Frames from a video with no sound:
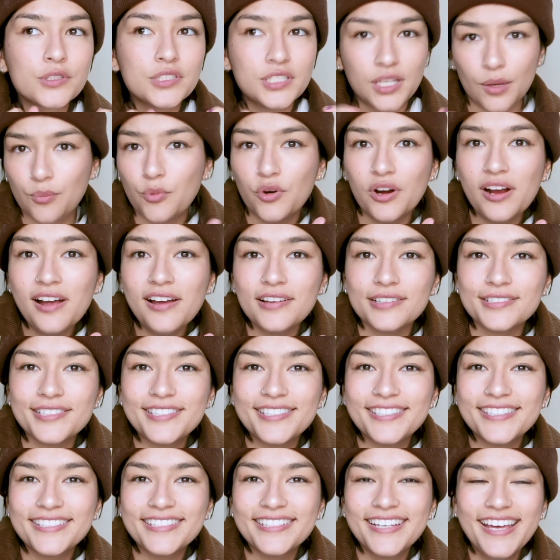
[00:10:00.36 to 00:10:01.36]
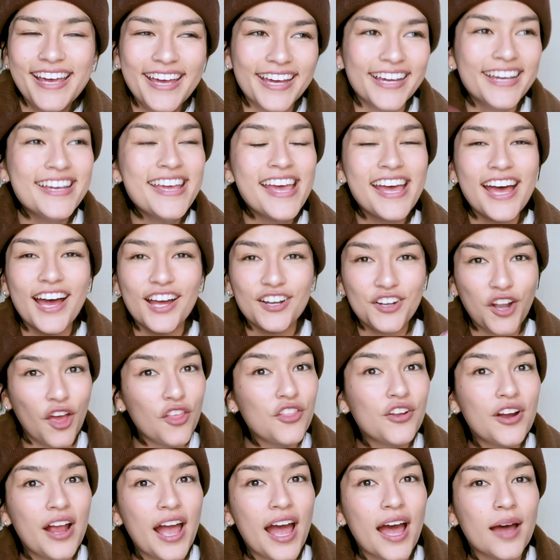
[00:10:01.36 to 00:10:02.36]
somewhere else.
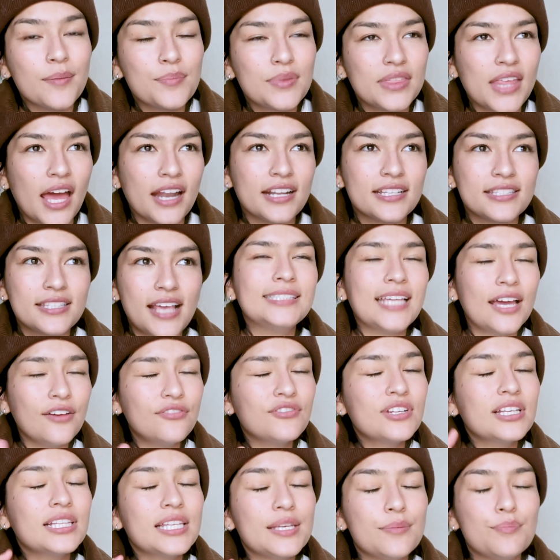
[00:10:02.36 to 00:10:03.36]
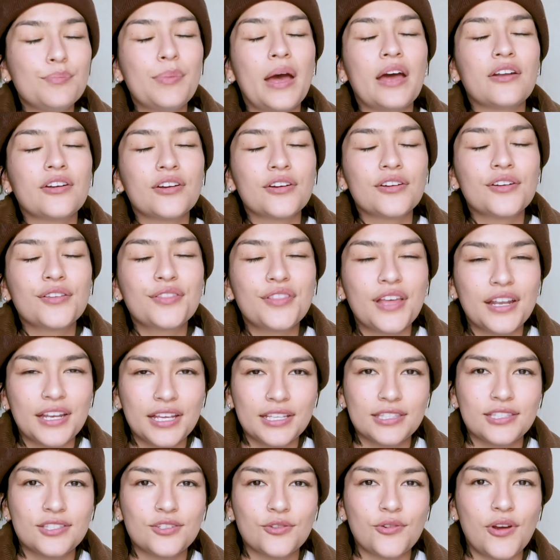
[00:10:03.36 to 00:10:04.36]
Another app that is definitely better than
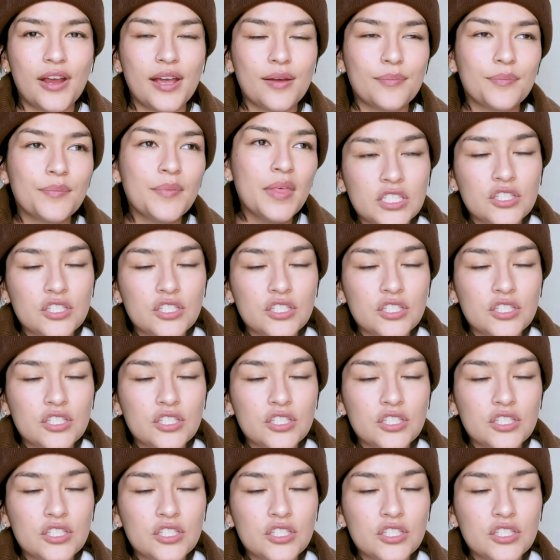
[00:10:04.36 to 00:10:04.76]
Instagram.